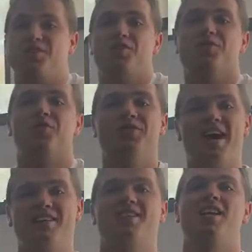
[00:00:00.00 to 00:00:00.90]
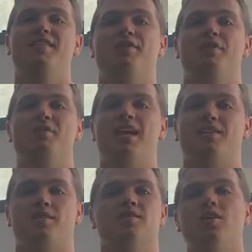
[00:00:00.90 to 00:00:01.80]
to your next living room
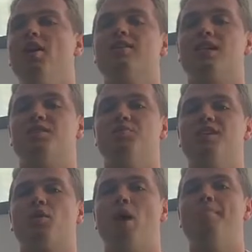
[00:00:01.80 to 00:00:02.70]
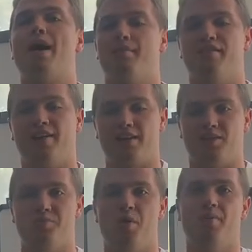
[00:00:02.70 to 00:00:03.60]
lesson. So last lesson we did quite a mammoth
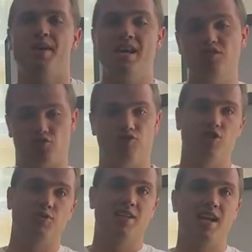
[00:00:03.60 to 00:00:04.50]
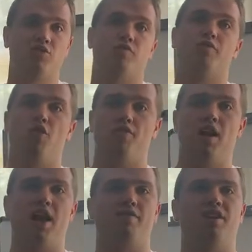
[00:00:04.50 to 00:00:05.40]
lesson where we introduced leisure and rural
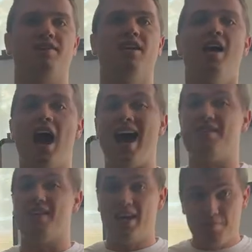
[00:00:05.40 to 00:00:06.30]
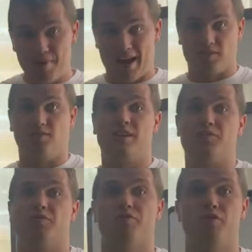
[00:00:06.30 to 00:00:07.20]
areas and the impacts of
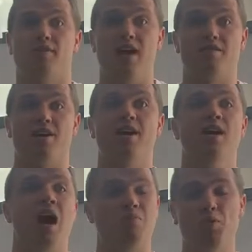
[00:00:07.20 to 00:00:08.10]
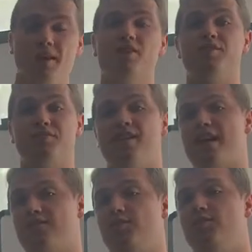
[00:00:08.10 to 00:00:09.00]
leisure in a rural area. And what we're going to do for the
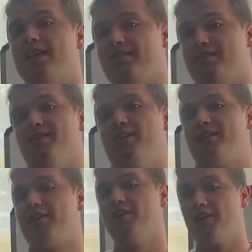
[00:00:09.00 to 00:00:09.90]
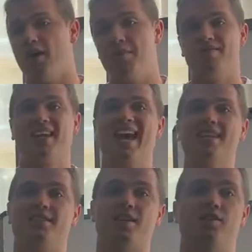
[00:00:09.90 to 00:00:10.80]
next two lessons is have a look at a bit of a
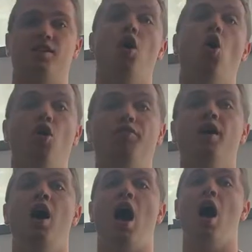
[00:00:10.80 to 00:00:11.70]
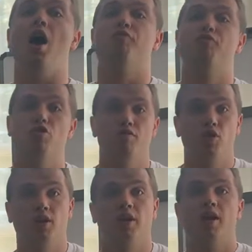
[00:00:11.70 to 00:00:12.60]
case study of a uh,
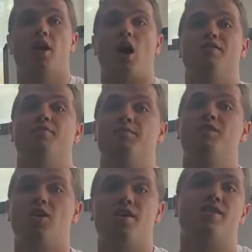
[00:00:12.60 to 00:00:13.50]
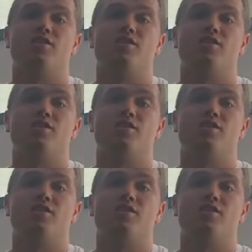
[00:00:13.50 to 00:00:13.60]
rural kind of site